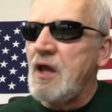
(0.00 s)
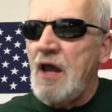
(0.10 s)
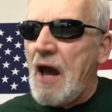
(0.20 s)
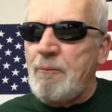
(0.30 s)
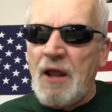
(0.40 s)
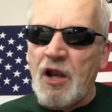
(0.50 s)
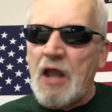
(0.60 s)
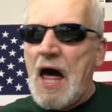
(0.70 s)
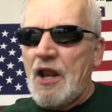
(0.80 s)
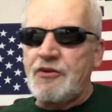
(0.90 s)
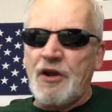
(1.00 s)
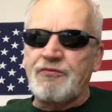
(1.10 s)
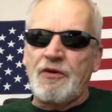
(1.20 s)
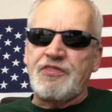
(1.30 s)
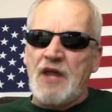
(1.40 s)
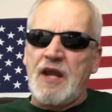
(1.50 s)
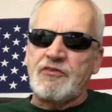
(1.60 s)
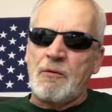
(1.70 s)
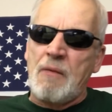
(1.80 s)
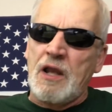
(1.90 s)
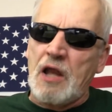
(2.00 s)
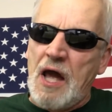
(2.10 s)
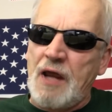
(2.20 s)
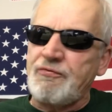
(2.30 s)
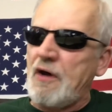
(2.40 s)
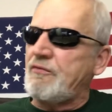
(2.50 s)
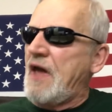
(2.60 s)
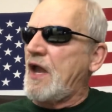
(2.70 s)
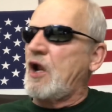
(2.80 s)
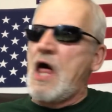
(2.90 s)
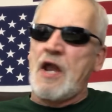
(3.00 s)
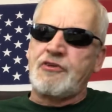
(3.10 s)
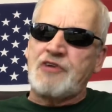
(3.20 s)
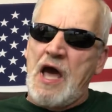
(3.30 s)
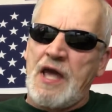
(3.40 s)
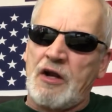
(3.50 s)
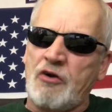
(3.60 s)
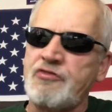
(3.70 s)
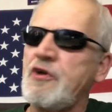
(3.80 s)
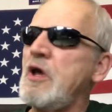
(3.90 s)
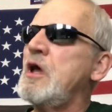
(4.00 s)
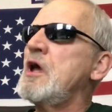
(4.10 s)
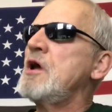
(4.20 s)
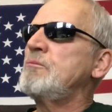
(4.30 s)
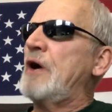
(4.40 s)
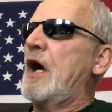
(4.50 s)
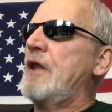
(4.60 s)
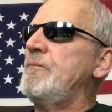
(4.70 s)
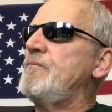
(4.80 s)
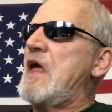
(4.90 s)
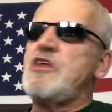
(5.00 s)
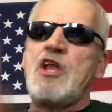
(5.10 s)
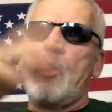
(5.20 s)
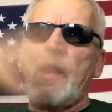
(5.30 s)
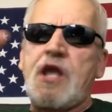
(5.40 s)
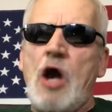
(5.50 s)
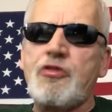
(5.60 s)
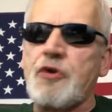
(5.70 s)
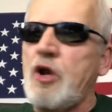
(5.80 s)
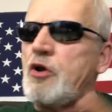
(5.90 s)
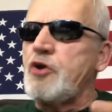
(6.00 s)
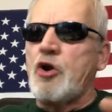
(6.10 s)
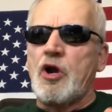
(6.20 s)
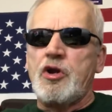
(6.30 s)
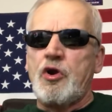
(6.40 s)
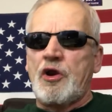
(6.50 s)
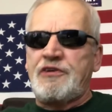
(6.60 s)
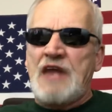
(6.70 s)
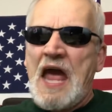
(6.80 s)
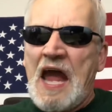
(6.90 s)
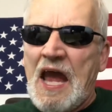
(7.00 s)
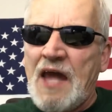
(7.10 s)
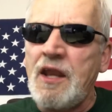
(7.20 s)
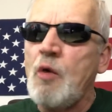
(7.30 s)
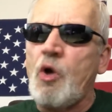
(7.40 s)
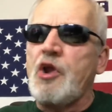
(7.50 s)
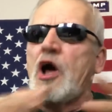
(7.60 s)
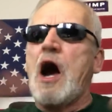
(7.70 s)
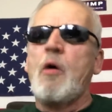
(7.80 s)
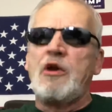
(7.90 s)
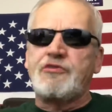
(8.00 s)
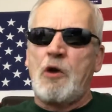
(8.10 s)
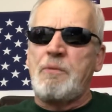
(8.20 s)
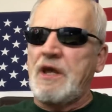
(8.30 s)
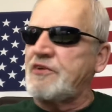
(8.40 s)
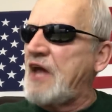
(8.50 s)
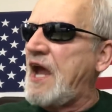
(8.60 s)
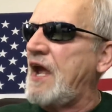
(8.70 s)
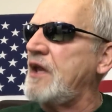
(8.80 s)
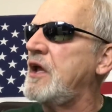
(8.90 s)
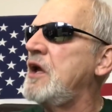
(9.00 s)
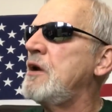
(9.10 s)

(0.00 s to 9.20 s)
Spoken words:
I've been a lot of different things in my life. I've had a lot of titles. And we go through, you're a dad. Well, you're always going to be a dad.